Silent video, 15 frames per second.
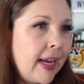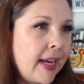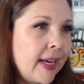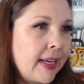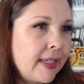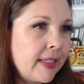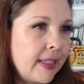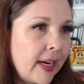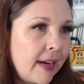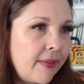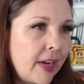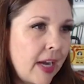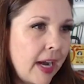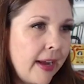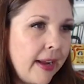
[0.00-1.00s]

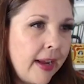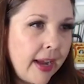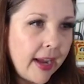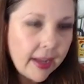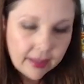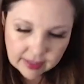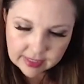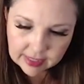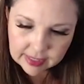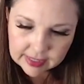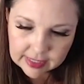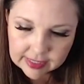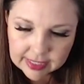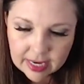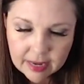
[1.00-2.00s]
And I've got
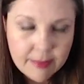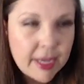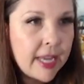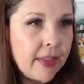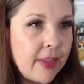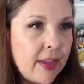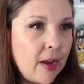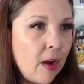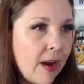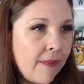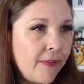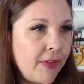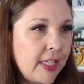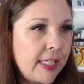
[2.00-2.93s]
Alex assisting me in the